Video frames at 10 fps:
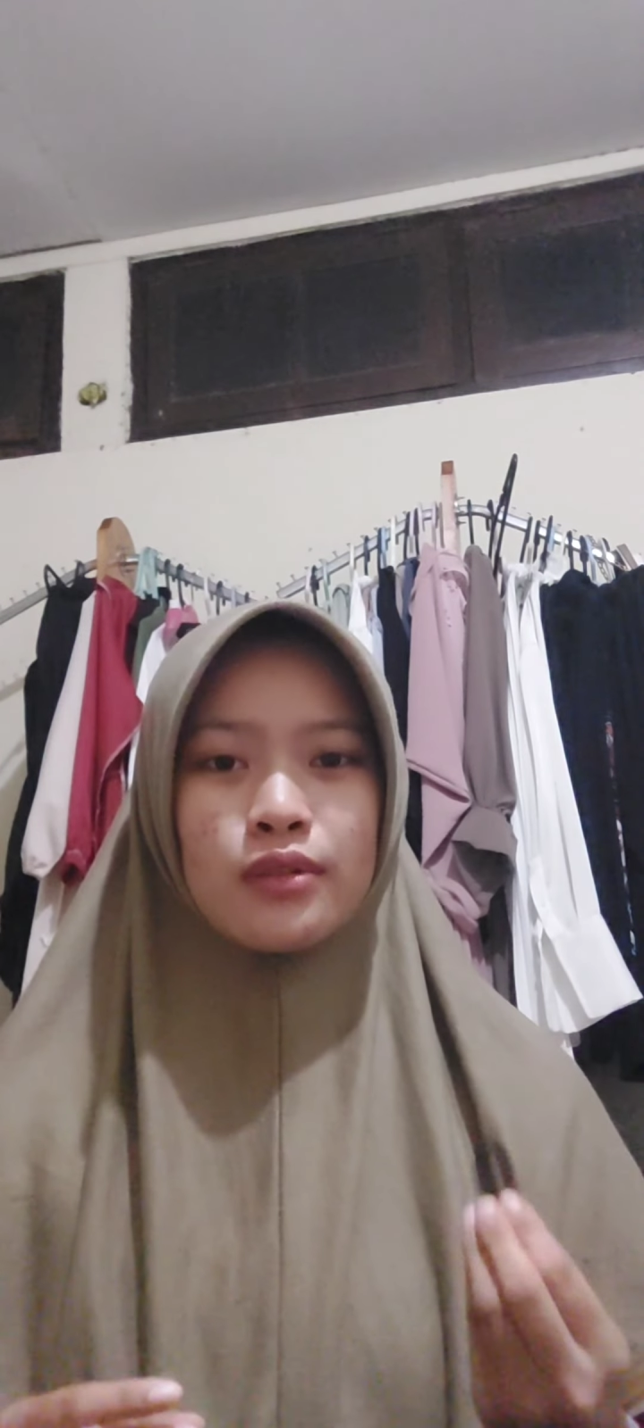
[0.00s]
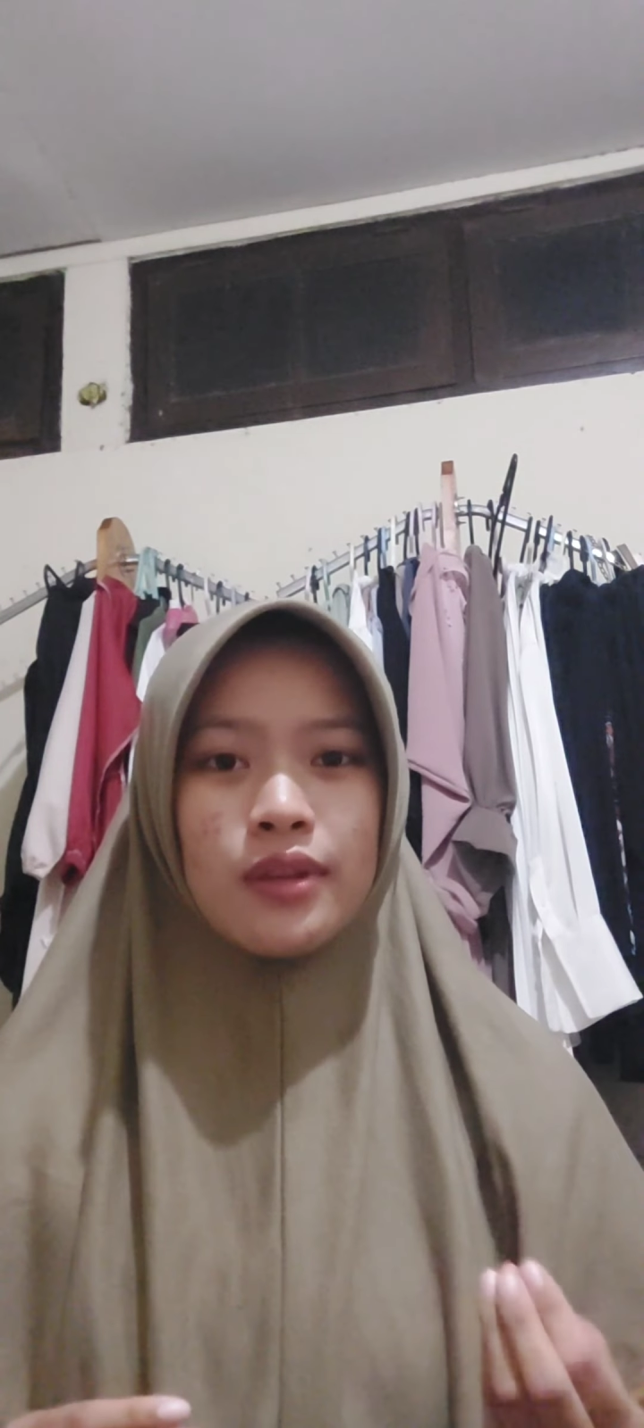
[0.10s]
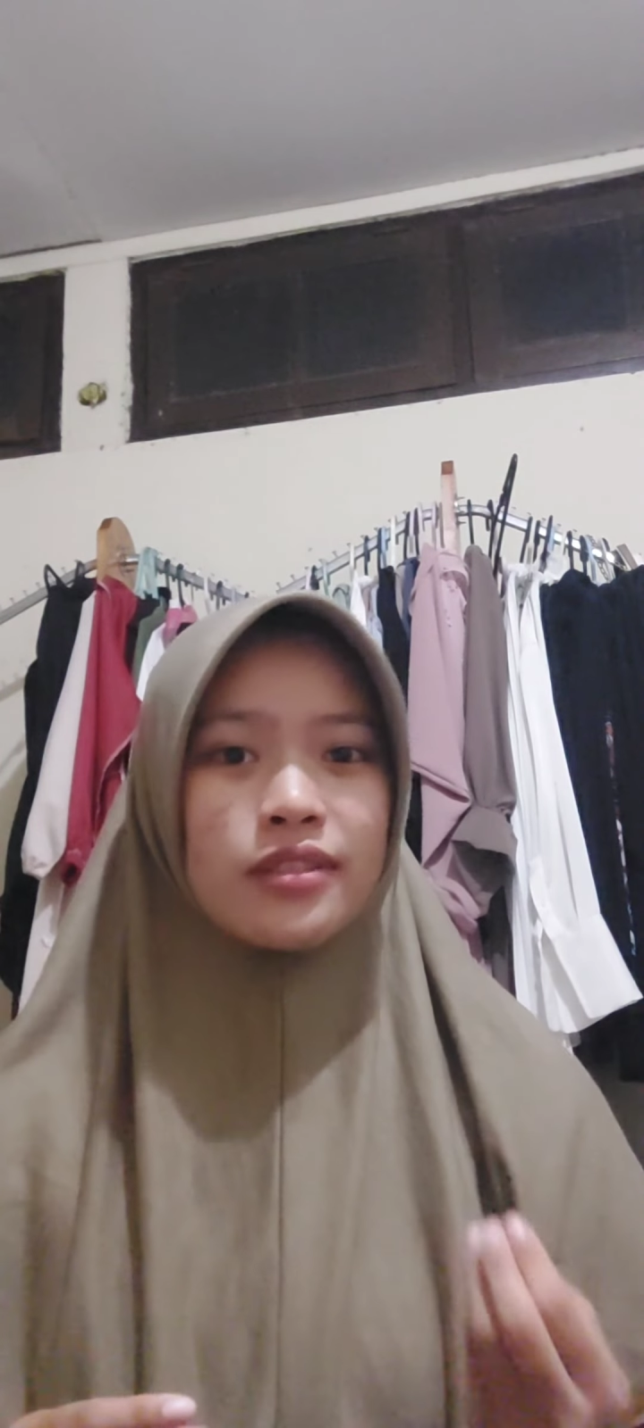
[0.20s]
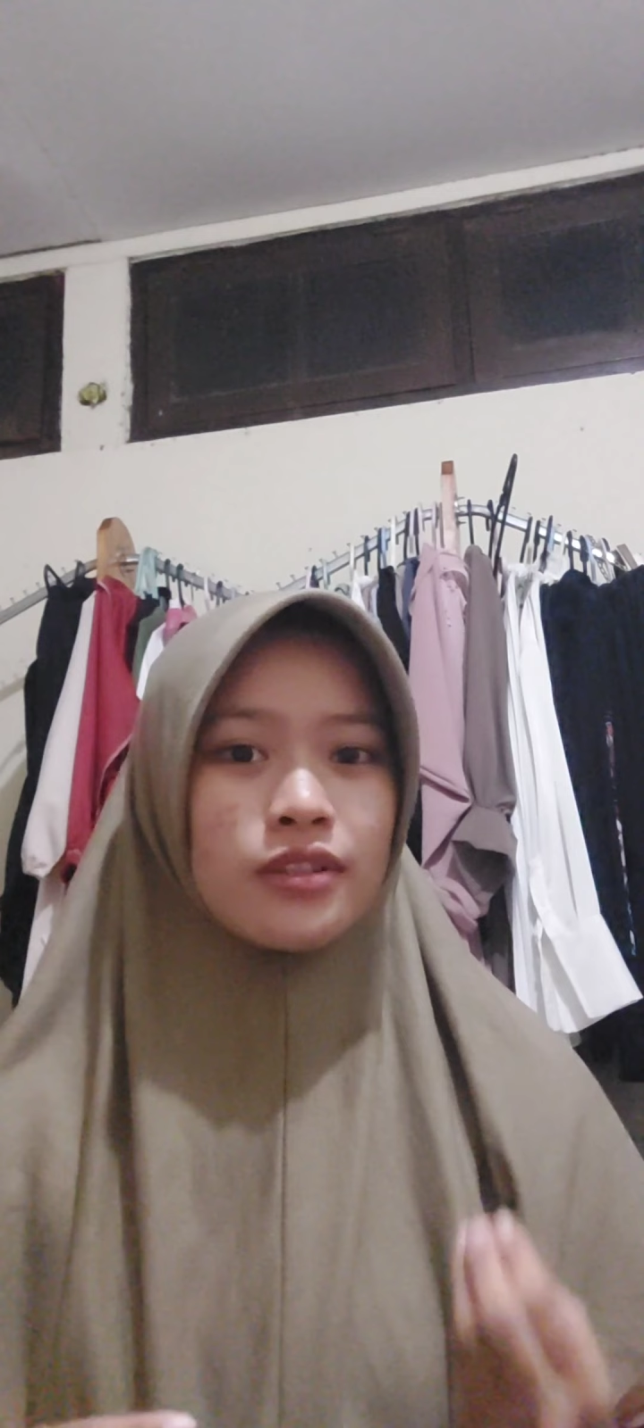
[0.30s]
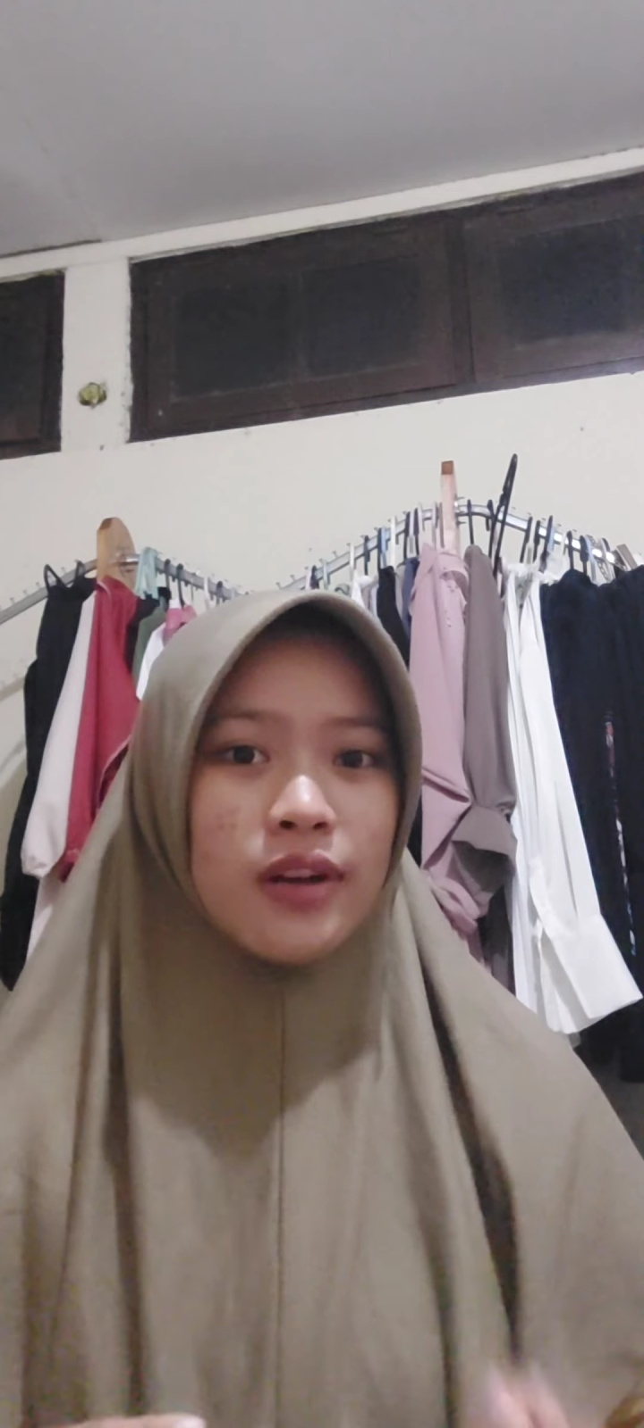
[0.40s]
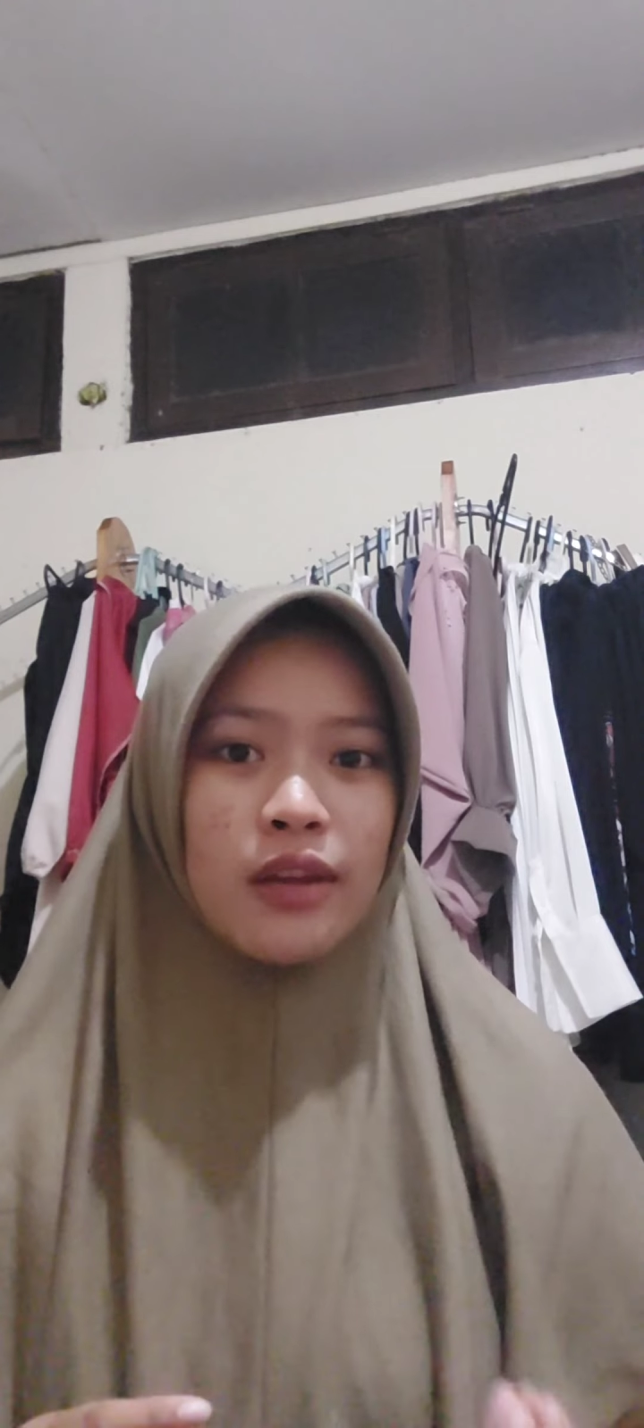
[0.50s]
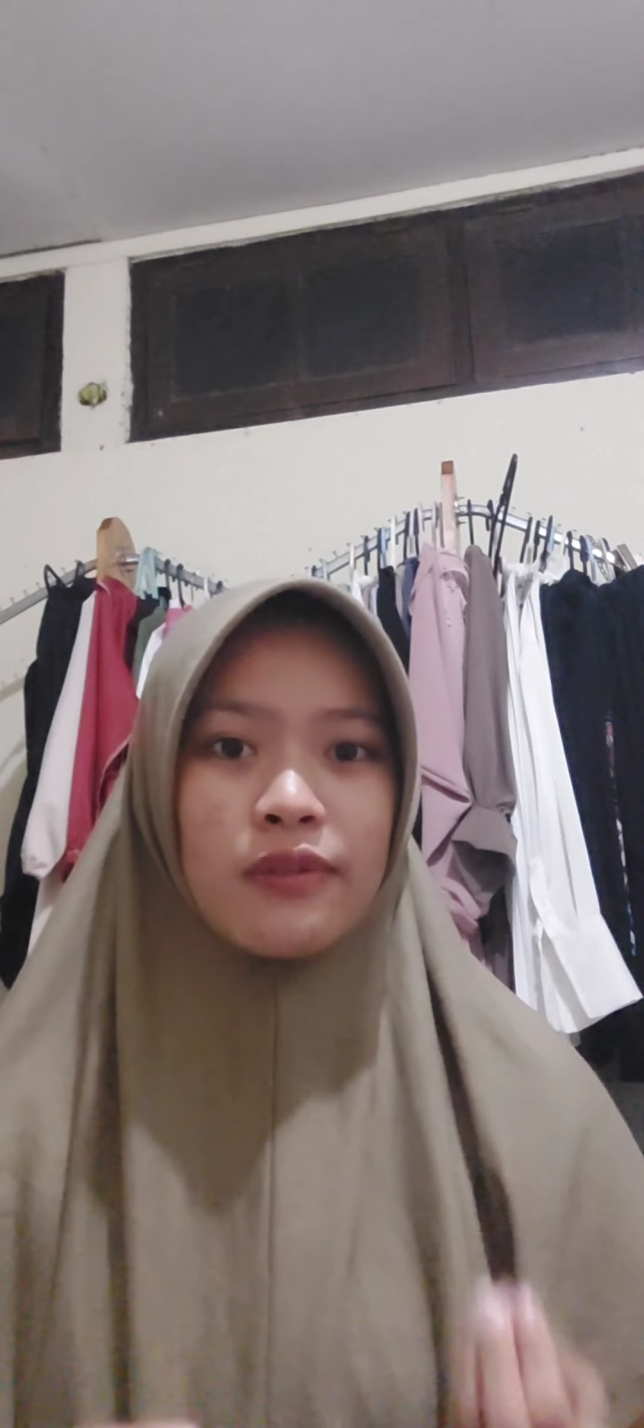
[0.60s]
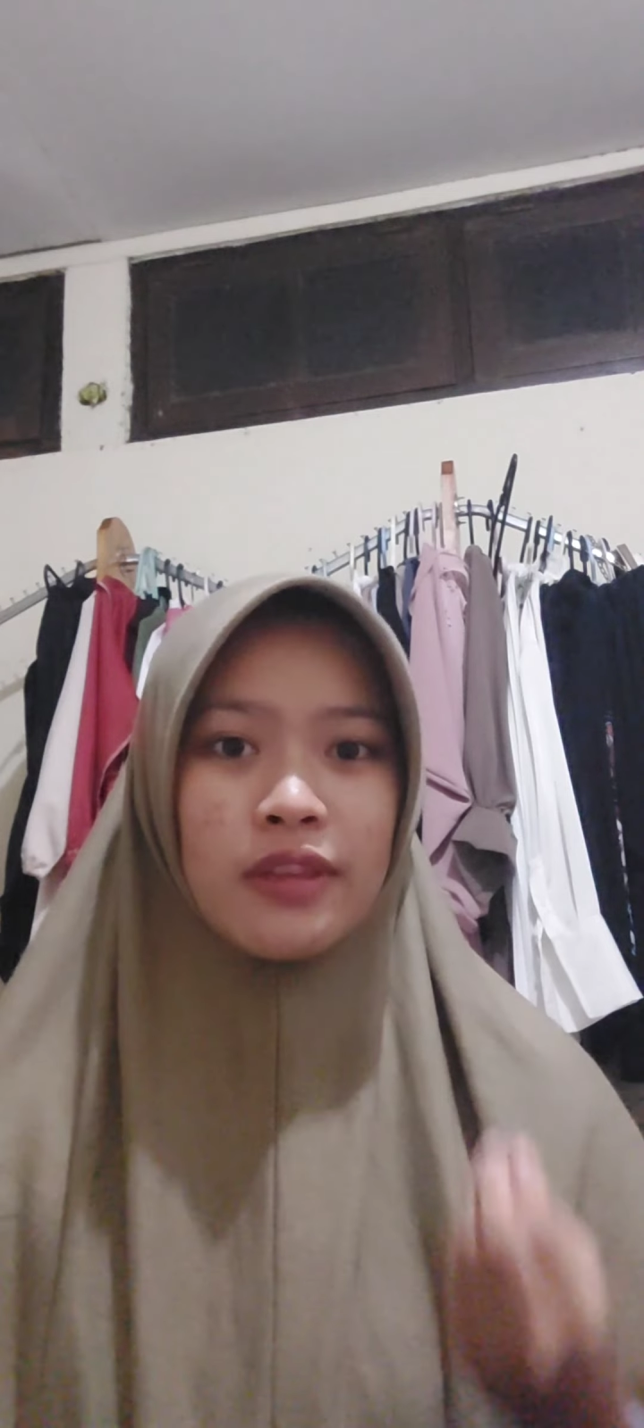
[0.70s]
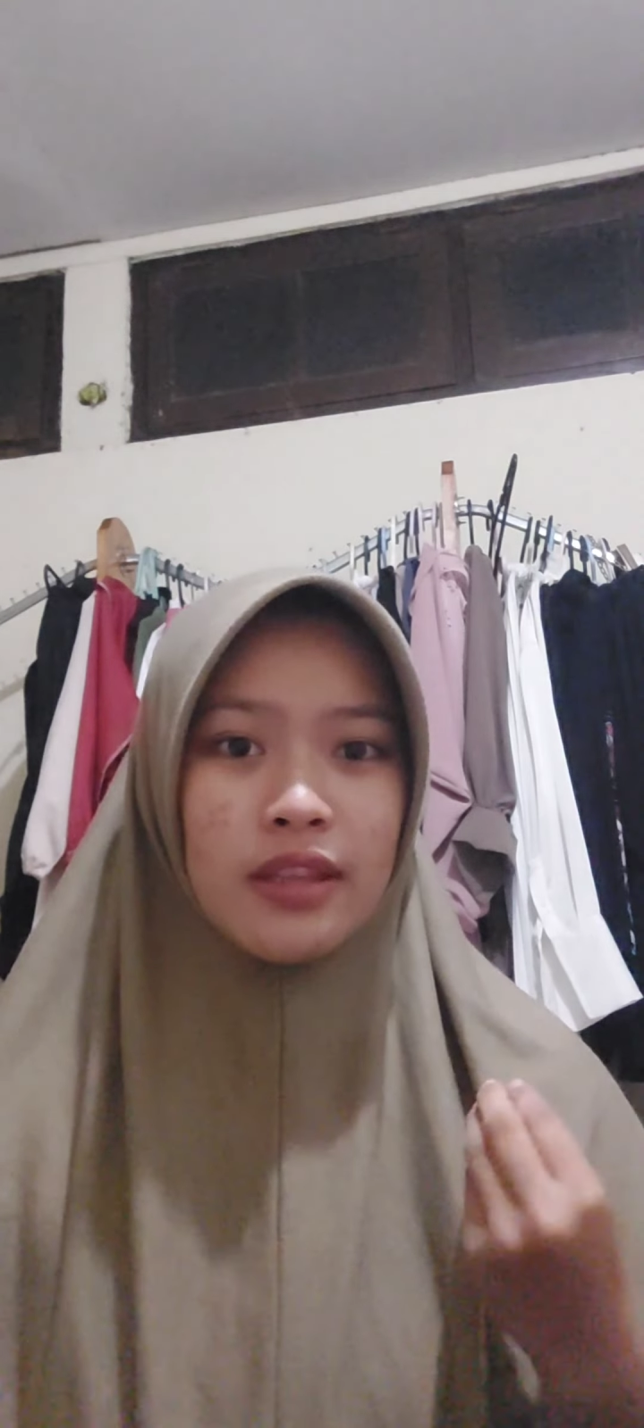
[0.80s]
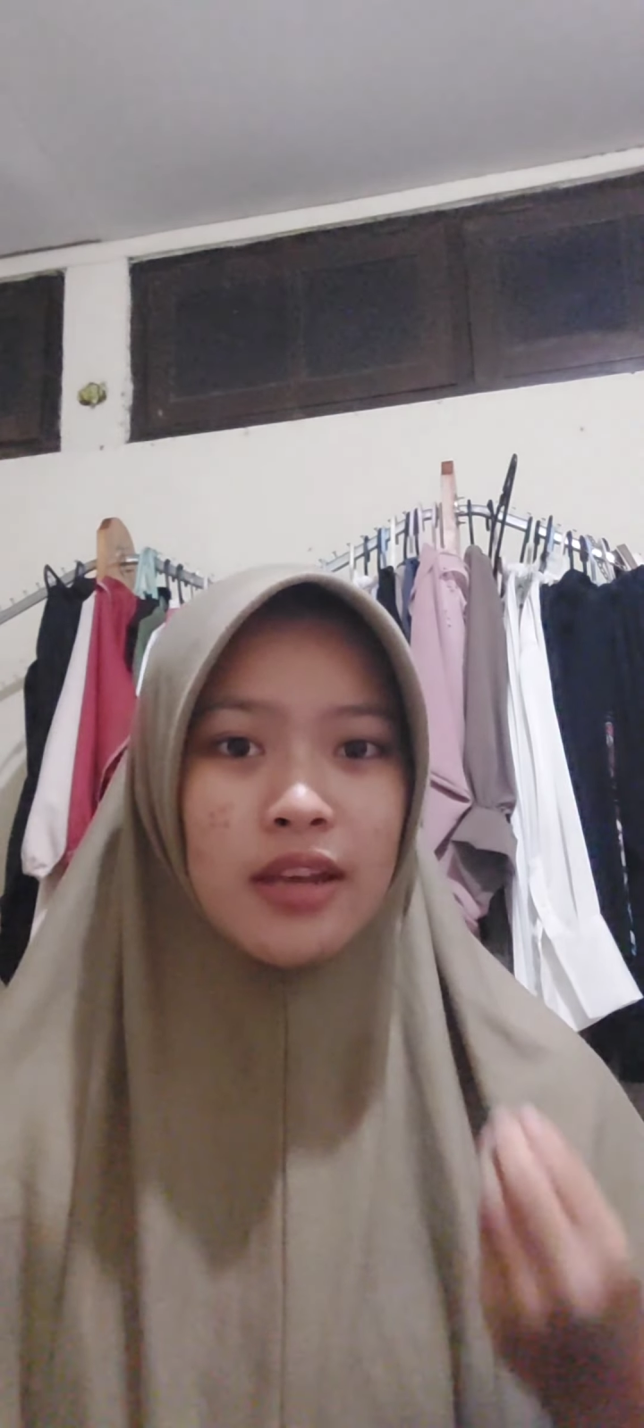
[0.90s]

to interact with